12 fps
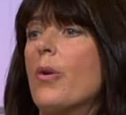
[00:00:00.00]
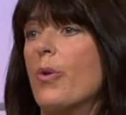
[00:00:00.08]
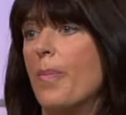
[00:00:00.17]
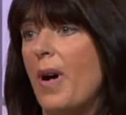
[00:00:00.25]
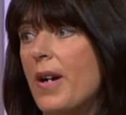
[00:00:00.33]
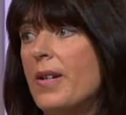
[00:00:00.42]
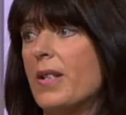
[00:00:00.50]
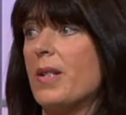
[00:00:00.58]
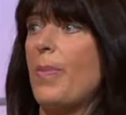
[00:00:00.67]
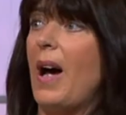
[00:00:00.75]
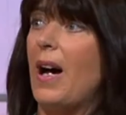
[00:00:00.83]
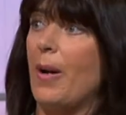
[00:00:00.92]
remind us
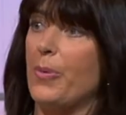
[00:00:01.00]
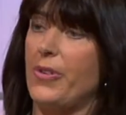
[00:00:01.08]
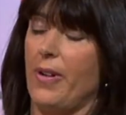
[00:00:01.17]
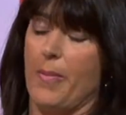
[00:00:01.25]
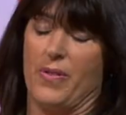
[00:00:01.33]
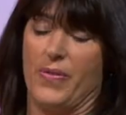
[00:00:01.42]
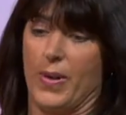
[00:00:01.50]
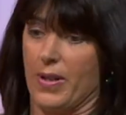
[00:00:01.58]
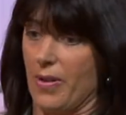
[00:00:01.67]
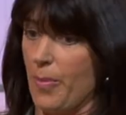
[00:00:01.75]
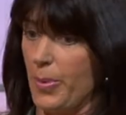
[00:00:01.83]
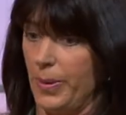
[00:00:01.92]
perhaps, I mean, for
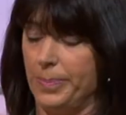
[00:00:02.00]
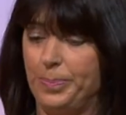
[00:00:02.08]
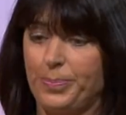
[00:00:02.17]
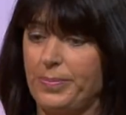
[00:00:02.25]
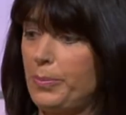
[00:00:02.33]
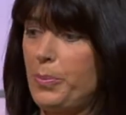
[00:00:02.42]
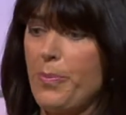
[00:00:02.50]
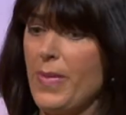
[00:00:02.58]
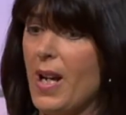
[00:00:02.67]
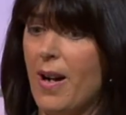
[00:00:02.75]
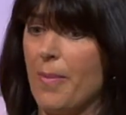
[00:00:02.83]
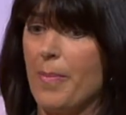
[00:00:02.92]
example,
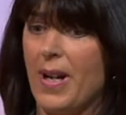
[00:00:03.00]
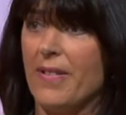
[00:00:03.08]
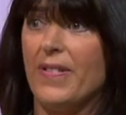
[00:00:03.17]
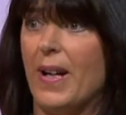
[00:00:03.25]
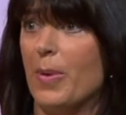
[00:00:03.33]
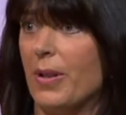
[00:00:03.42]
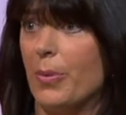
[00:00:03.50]
uh, my family,